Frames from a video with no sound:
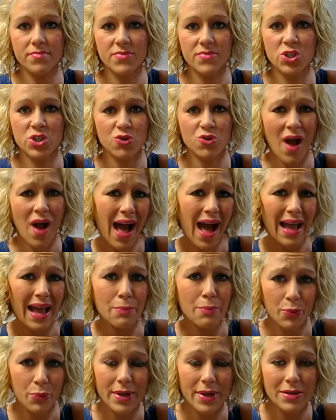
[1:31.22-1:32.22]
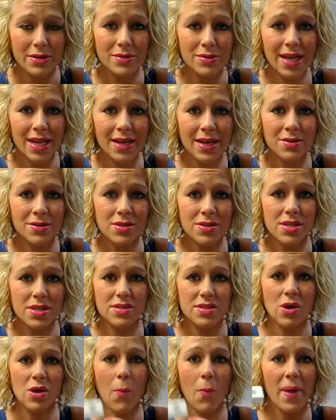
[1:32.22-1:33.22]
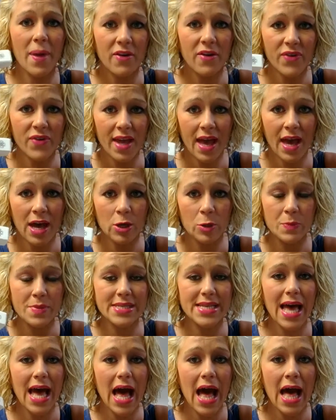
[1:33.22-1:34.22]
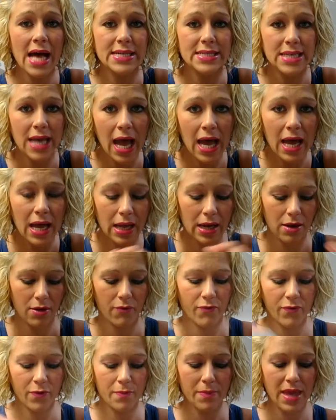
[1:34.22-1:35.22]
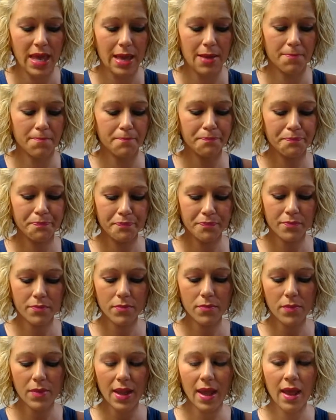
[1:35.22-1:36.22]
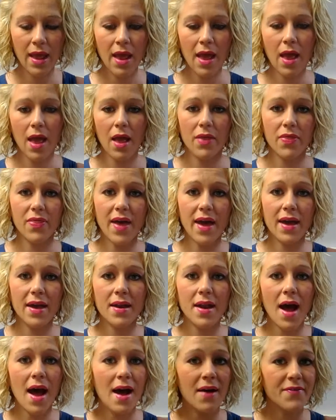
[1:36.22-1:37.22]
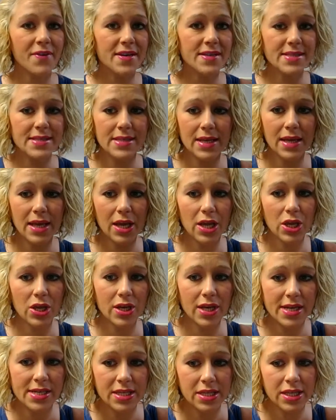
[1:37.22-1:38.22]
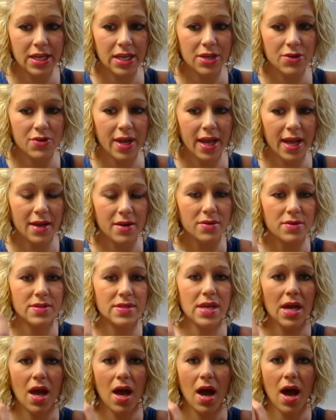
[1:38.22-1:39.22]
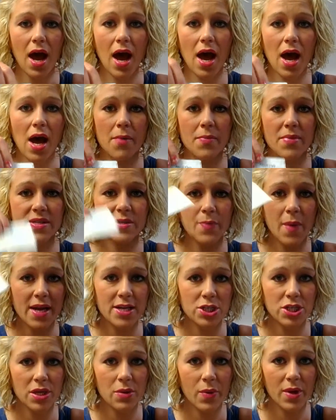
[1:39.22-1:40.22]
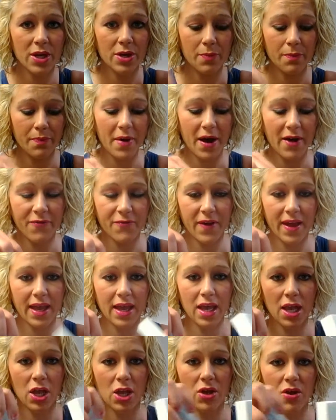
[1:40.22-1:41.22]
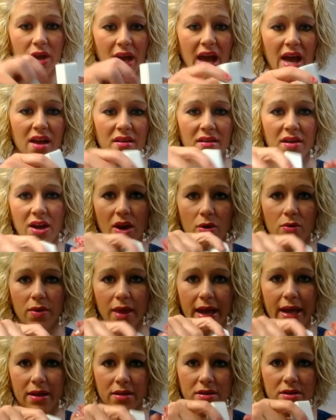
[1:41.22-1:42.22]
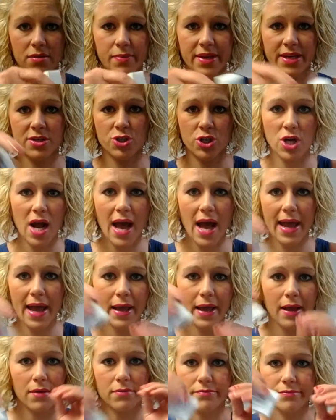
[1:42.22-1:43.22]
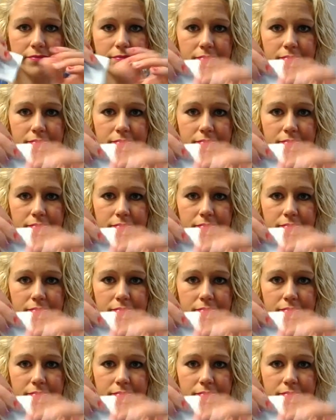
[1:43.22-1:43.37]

dry, brittle nails, so buffing helps a ton for me. Then obviously you need to clean your nails, especially when you're buffing. You get, like a little bit of dry